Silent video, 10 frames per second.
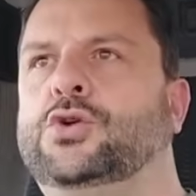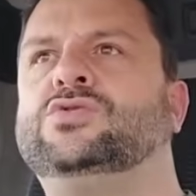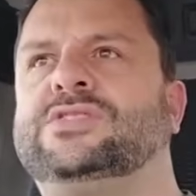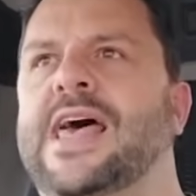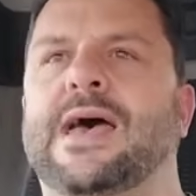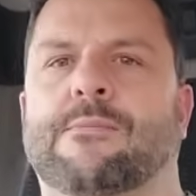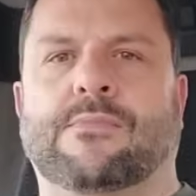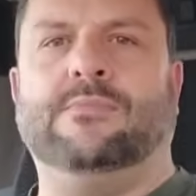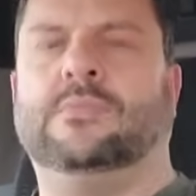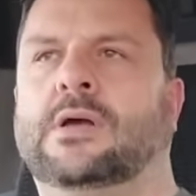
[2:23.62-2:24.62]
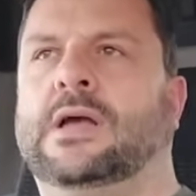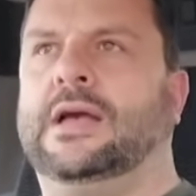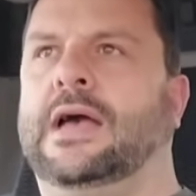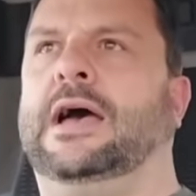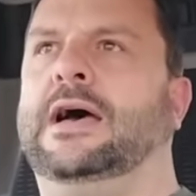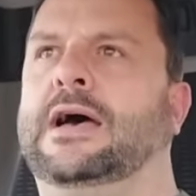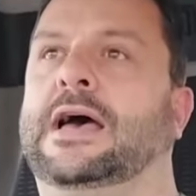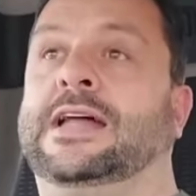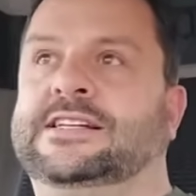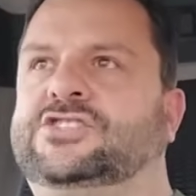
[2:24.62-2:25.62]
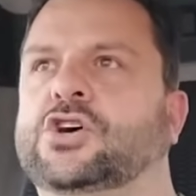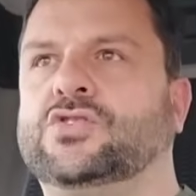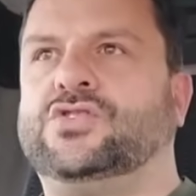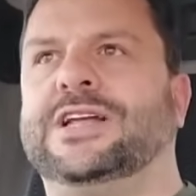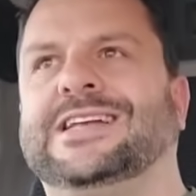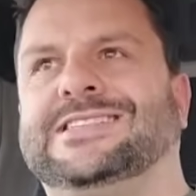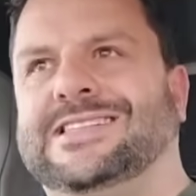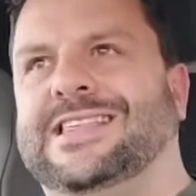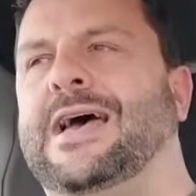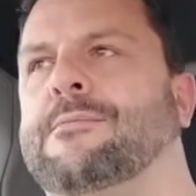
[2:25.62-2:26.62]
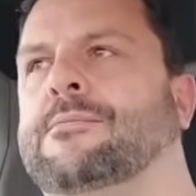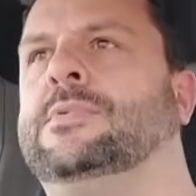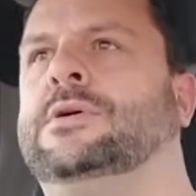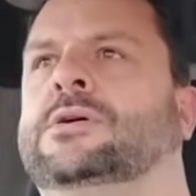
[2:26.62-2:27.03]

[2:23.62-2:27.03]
used them uh, and indoctrinated them